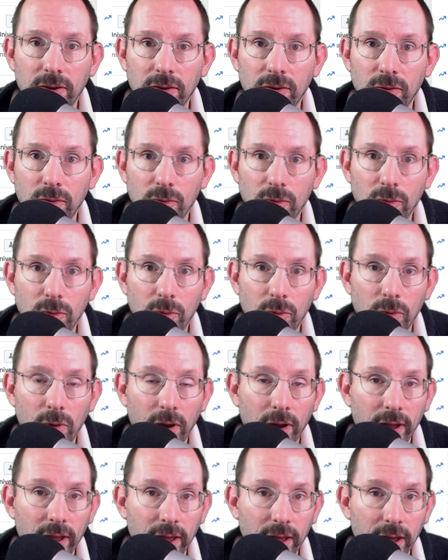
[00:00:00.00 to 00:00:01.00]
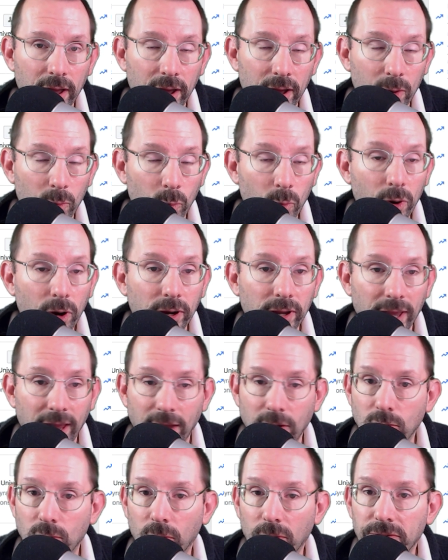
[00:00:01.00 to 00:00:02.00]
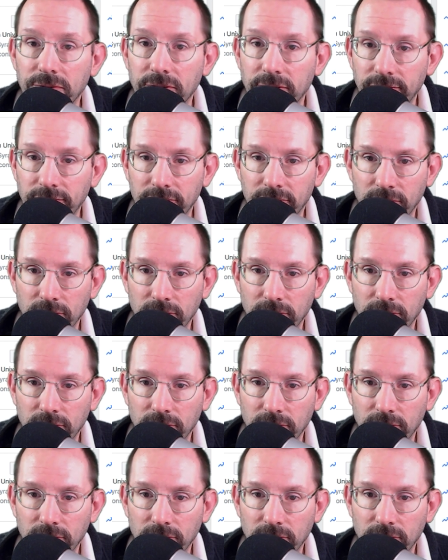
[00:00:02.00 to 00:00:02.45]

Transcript: who uh, work at Northeastern